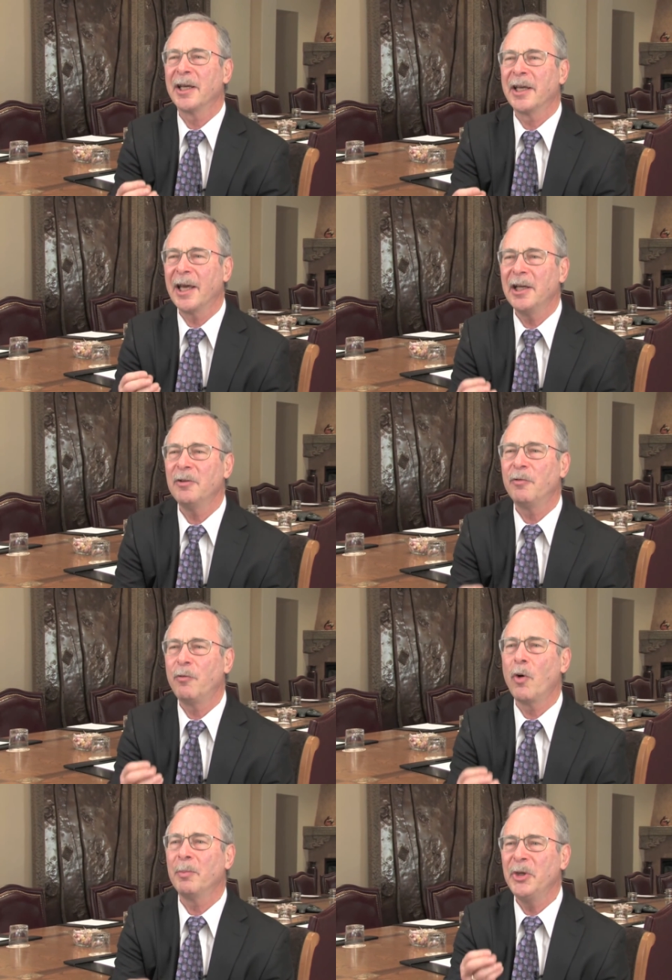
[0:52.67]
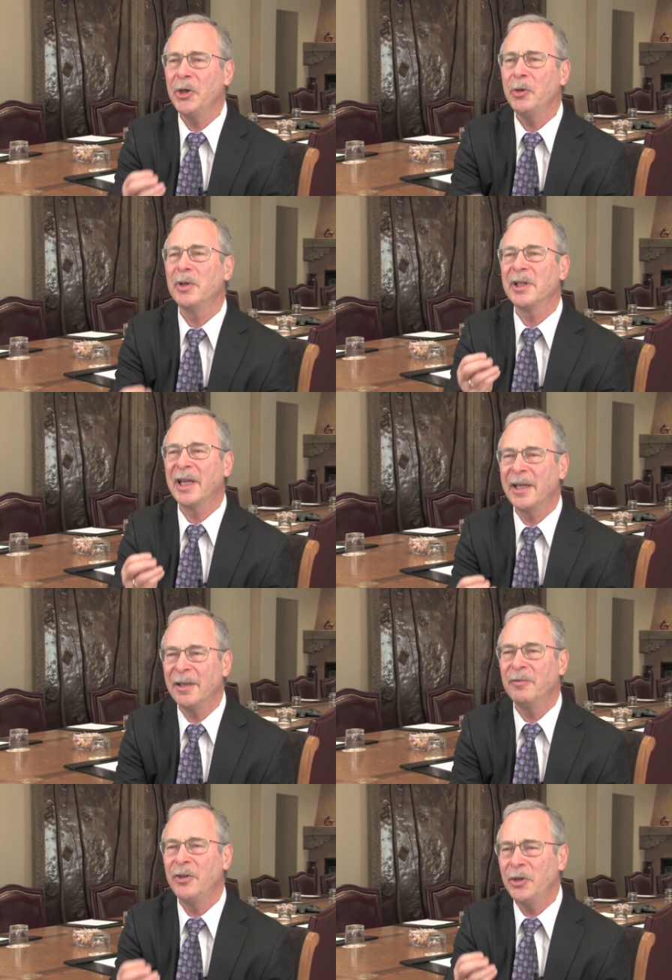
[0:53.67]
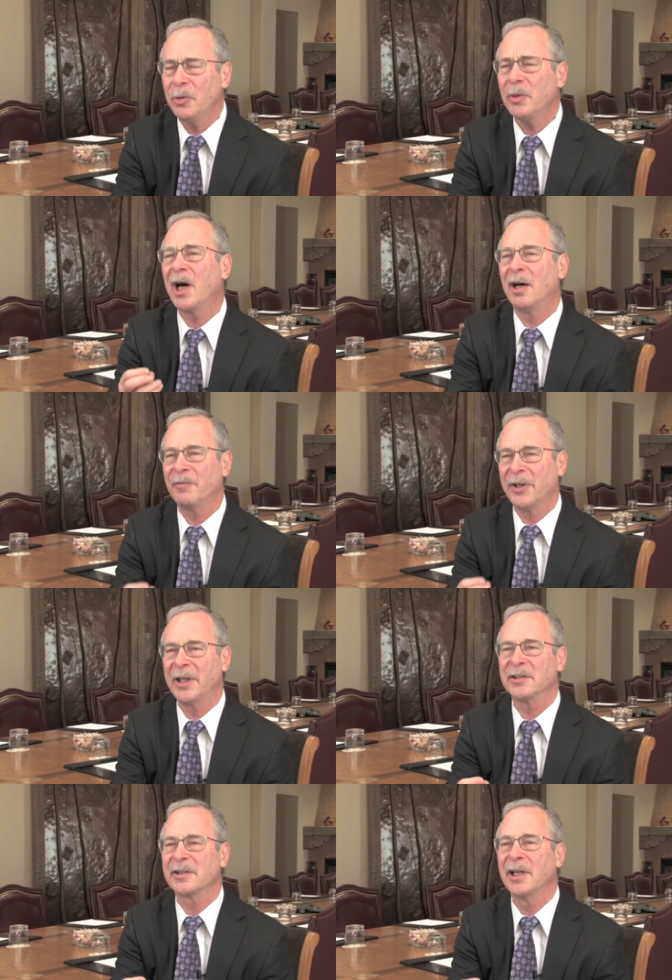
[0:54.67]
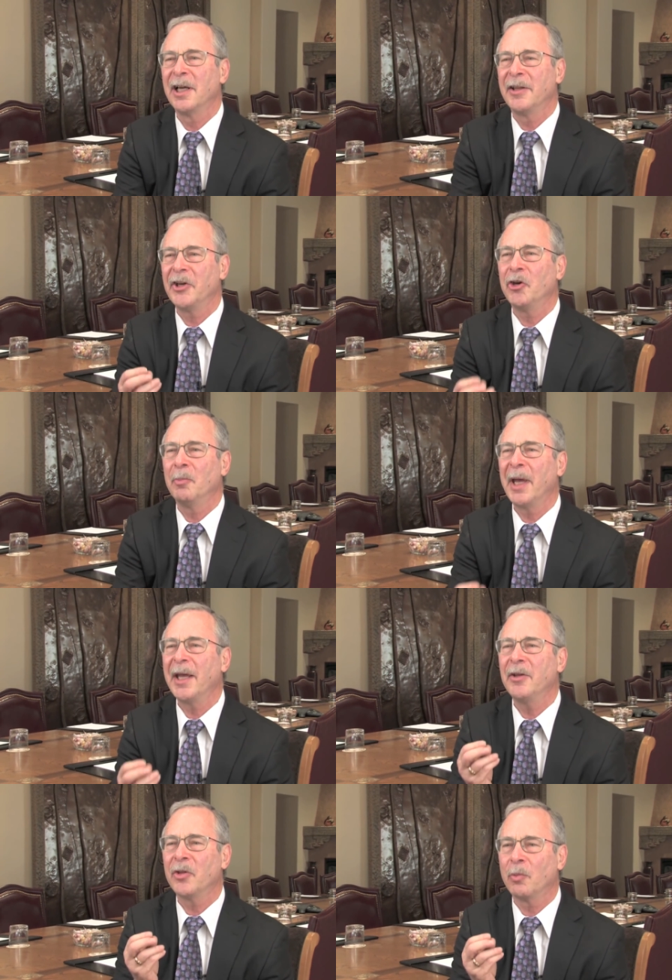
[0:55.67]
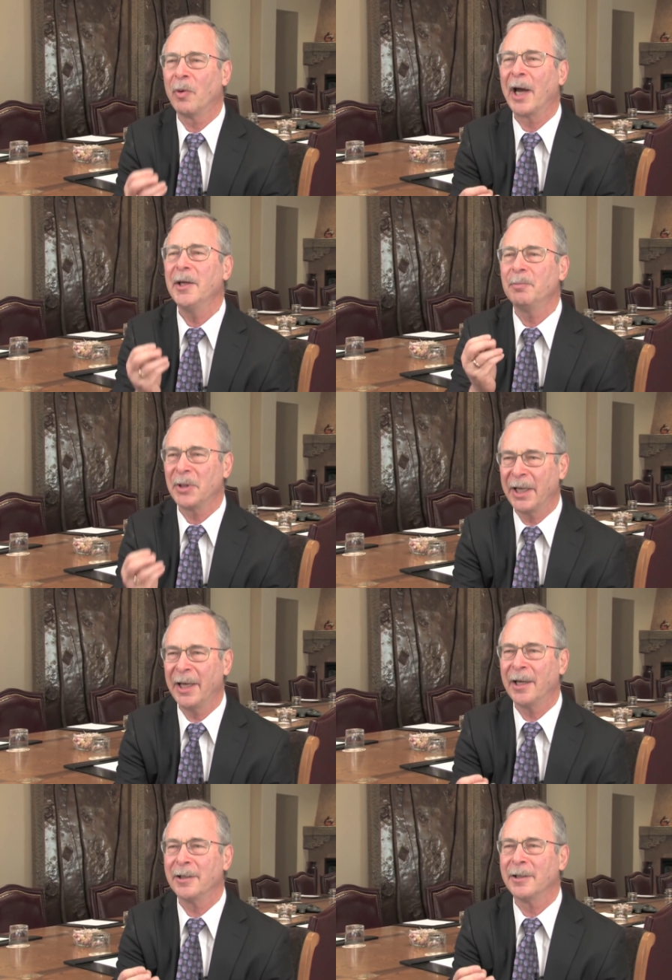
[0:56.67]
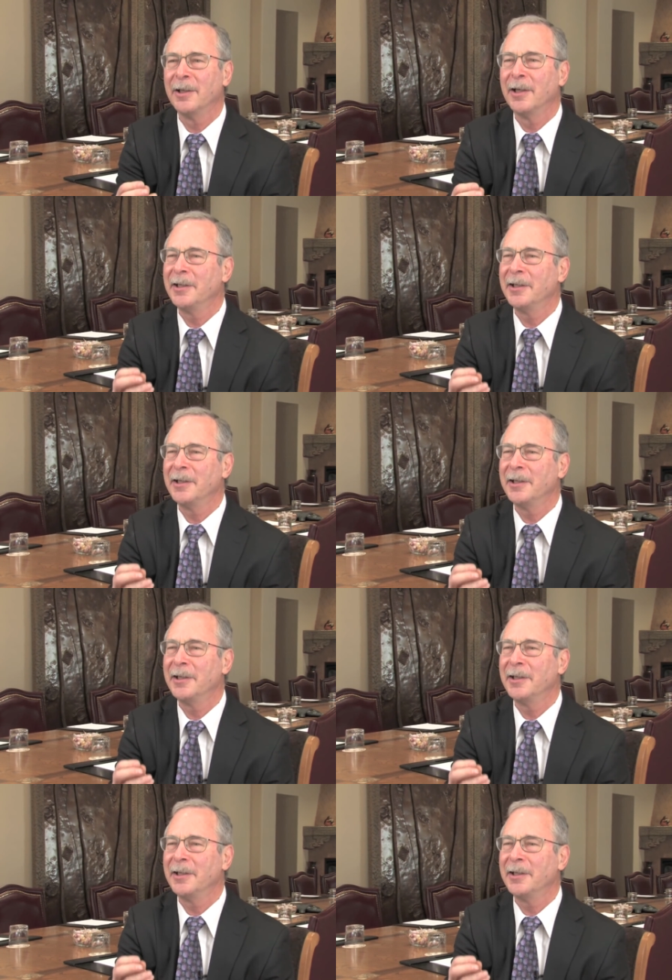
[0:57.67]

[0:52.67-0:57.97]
can inform you and give you confidence that you're making the right plan